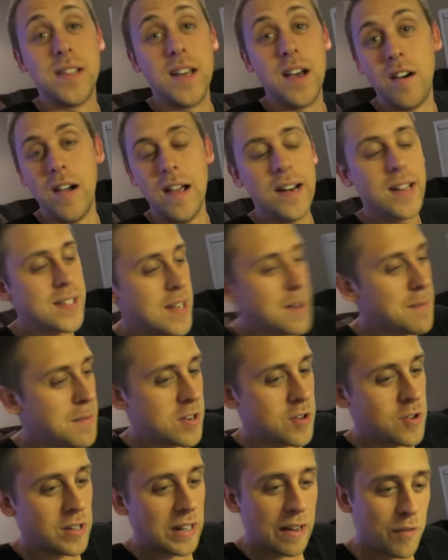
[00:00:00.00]
though. Anytime I
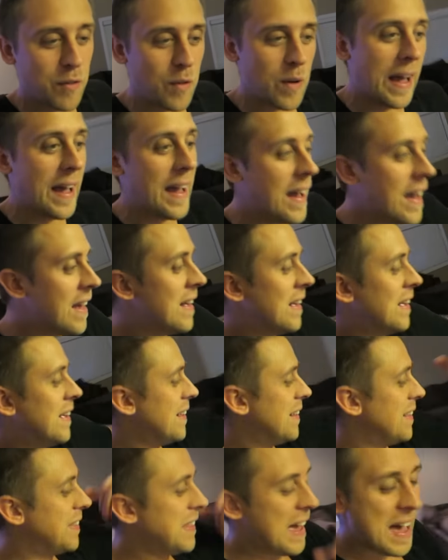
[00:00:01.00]
do a giveaway,
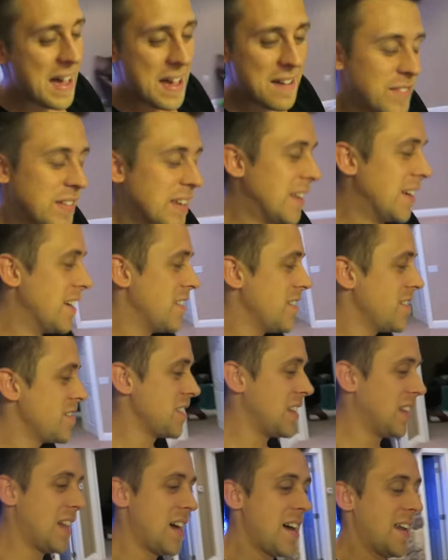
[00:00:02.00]
that video there's
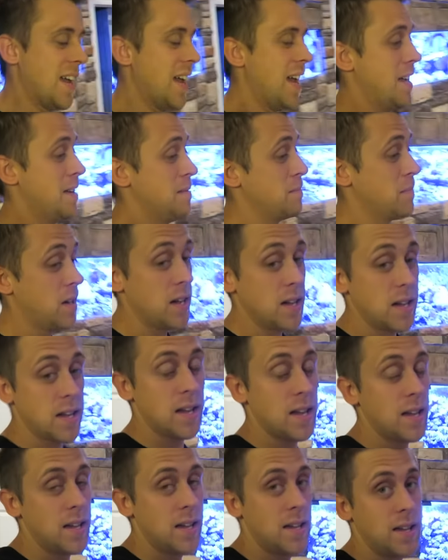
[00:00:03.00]
a lot of hate.
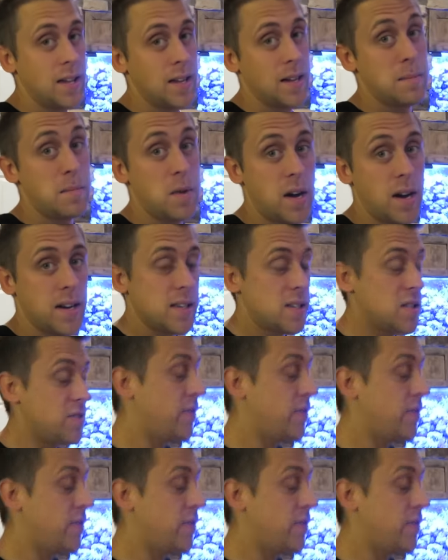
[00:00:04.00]
But come on, it's